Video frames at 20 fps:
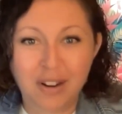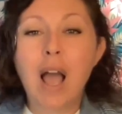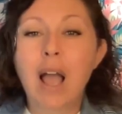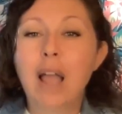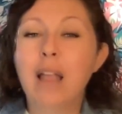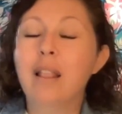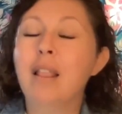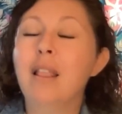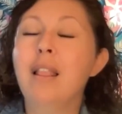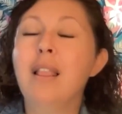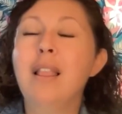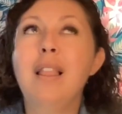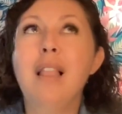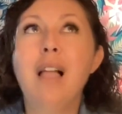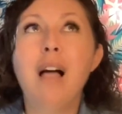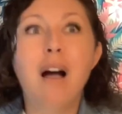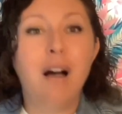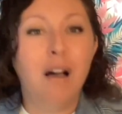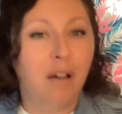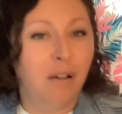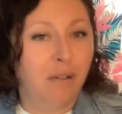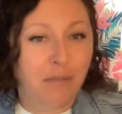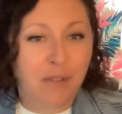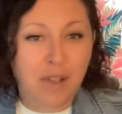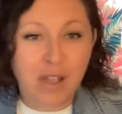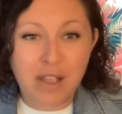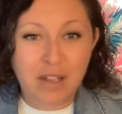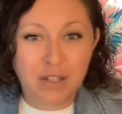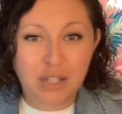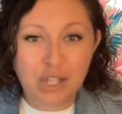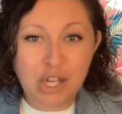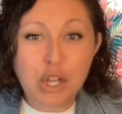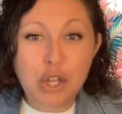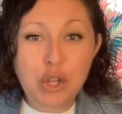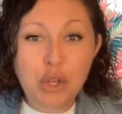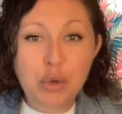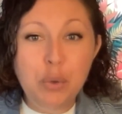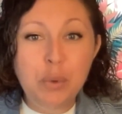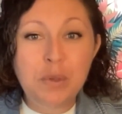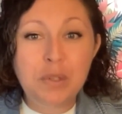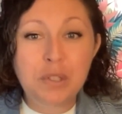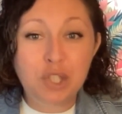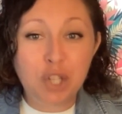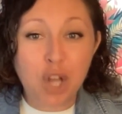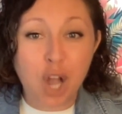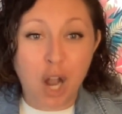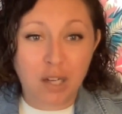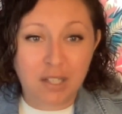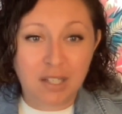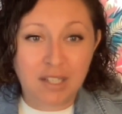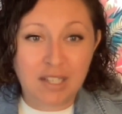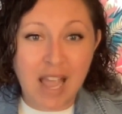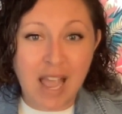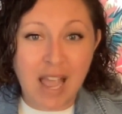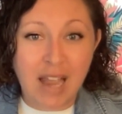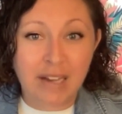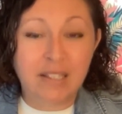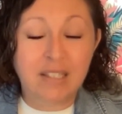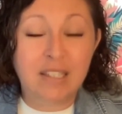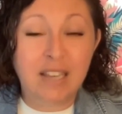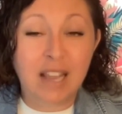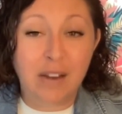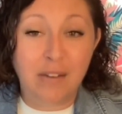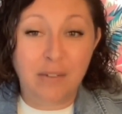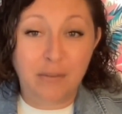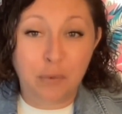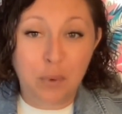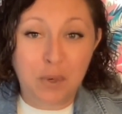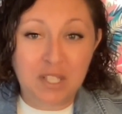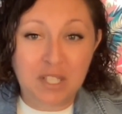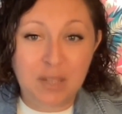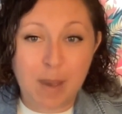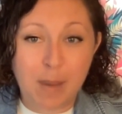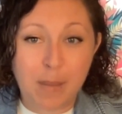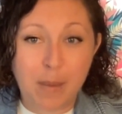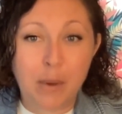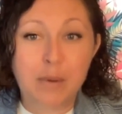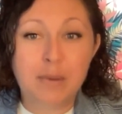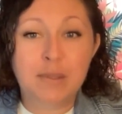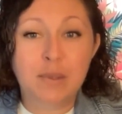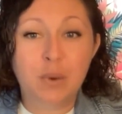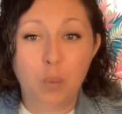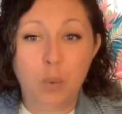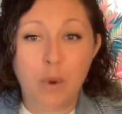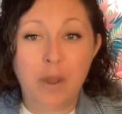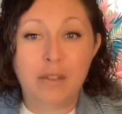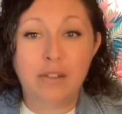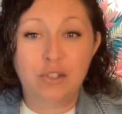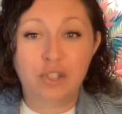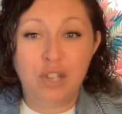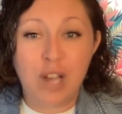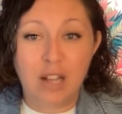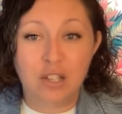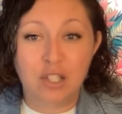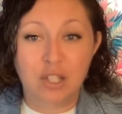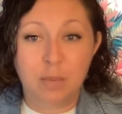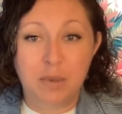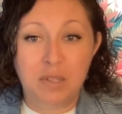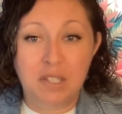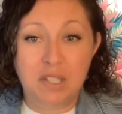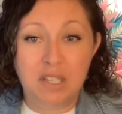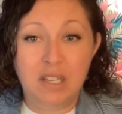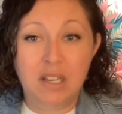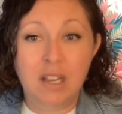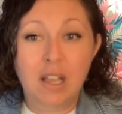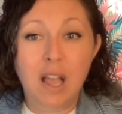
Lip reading: I love to use talk to text and voice memos with ChatGPT.